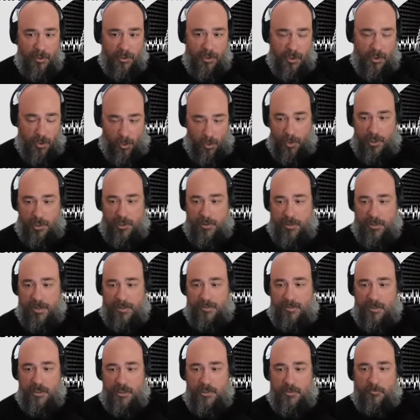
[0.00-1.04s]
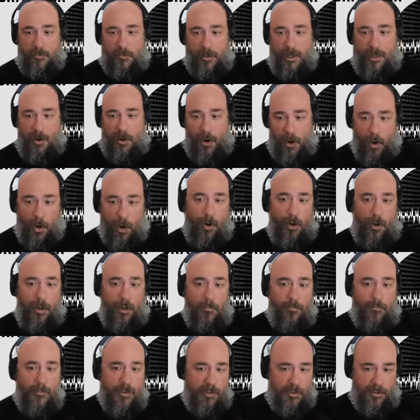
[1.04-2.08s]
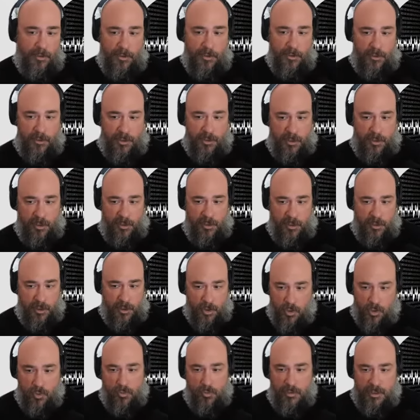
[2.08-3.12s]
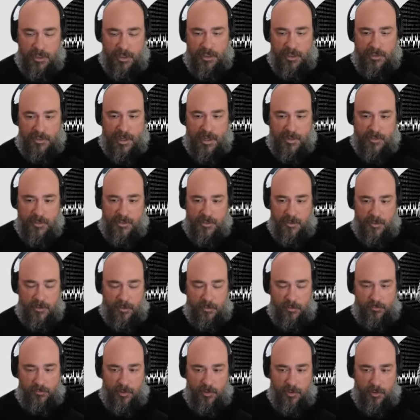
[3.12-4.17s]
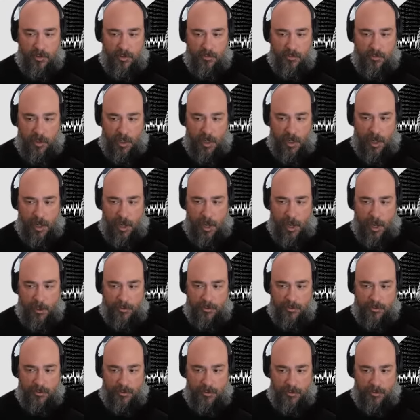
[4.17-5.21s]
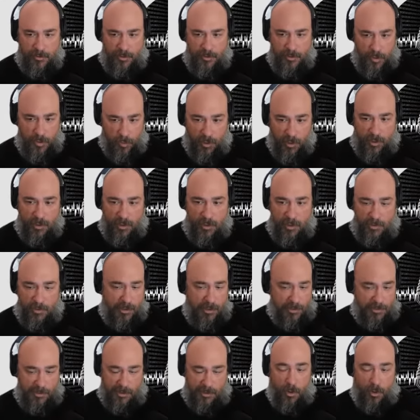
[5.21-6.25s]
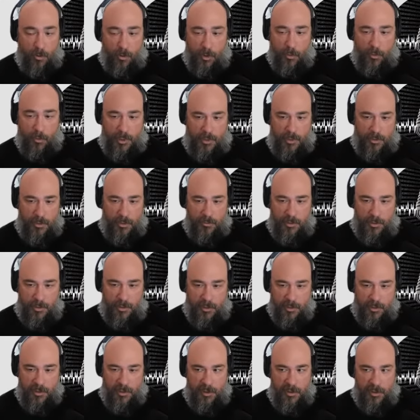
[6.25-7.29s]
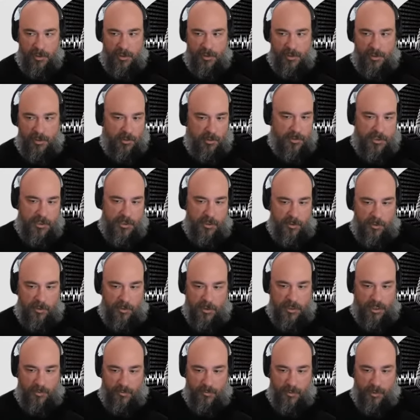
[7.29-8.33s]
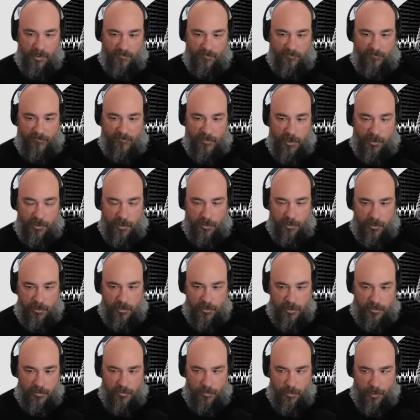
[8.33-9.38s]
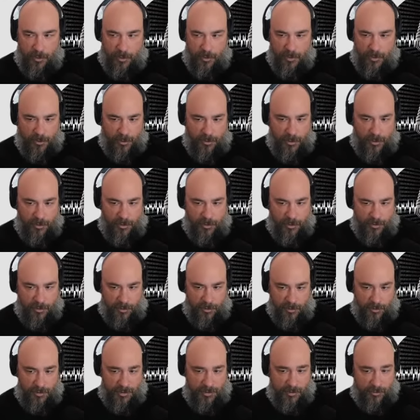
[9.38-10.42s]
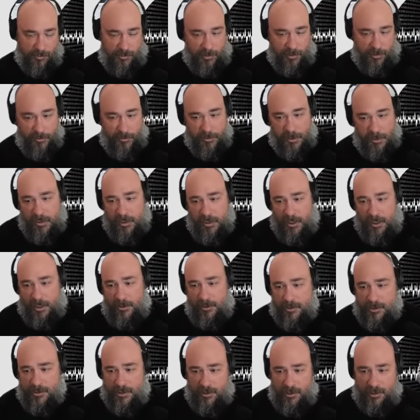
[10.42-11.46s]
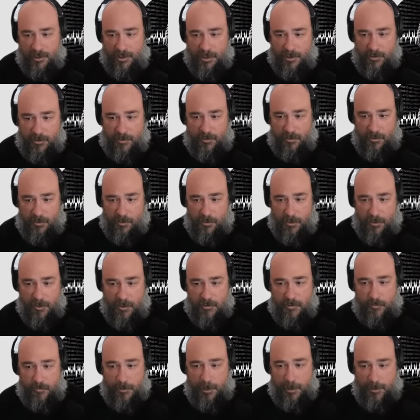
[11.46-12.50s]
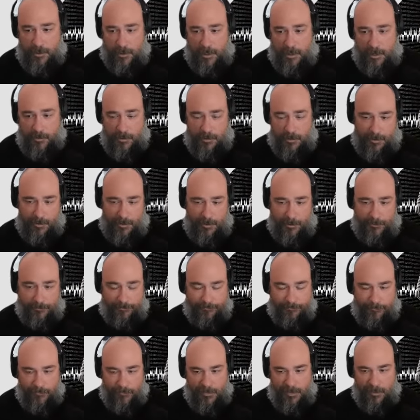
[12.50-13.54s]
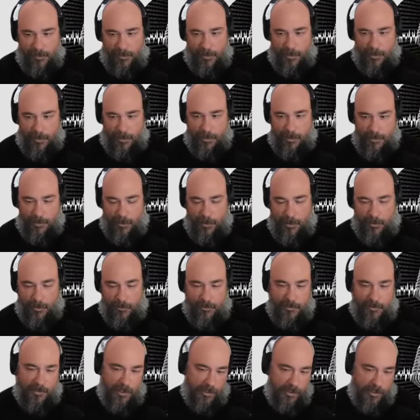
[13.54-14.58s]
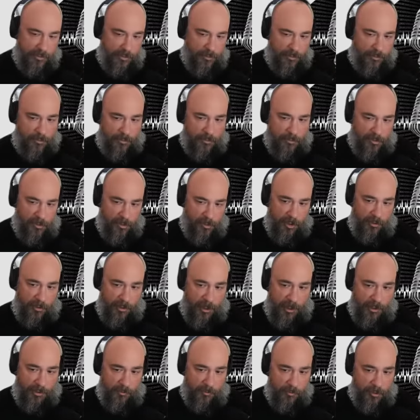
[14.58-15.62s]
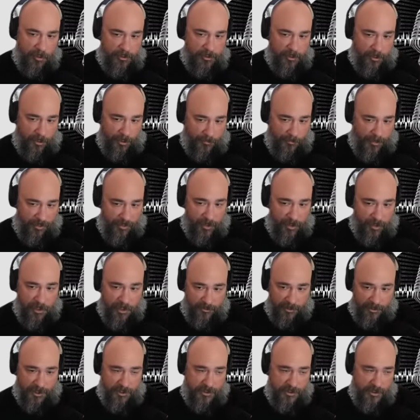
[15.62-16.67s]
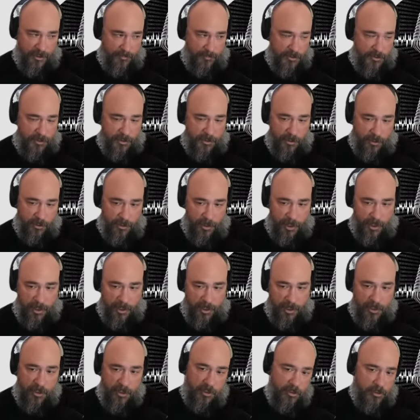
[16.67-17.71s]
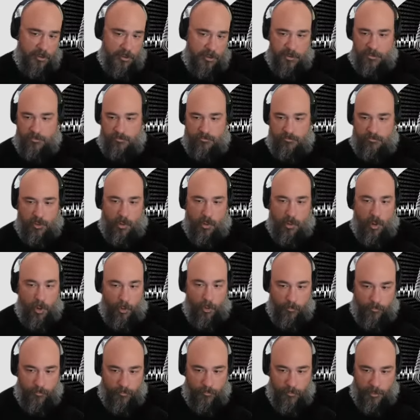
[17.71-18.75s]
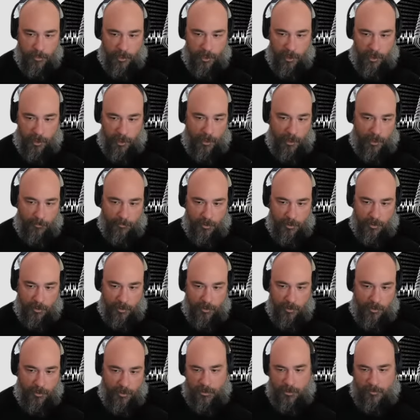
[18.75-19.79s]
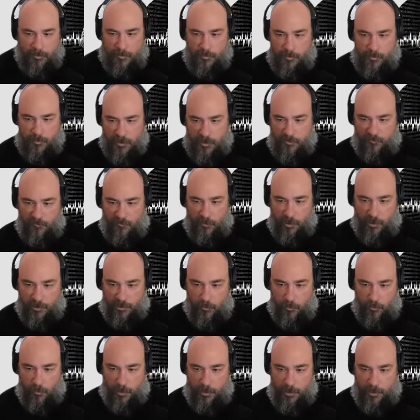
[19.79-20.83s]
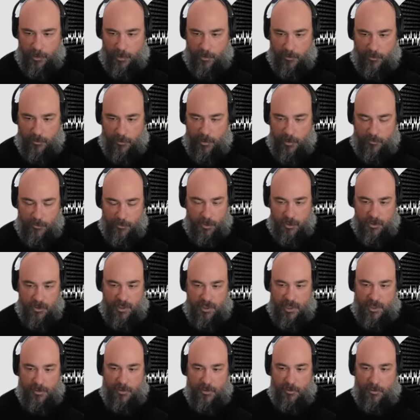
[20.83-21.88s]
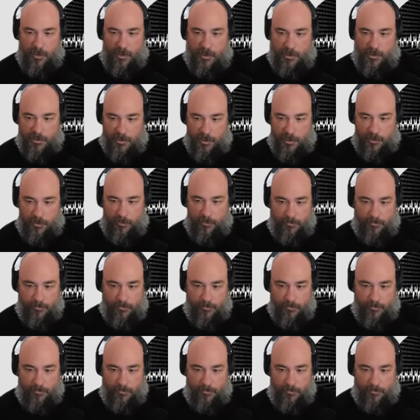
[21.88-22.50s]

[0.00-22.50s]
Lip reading: turning that display on because you need that system to uh, do it, and that's the only way you do it, then you're setting yourself up for failure. Because what are you going to do? You're going to tell the clock, "Oh, sorry, I can't turn on your display now." That 3 grand that we were talking about last episode. Just go home. You throw it out the window because you can't do anything.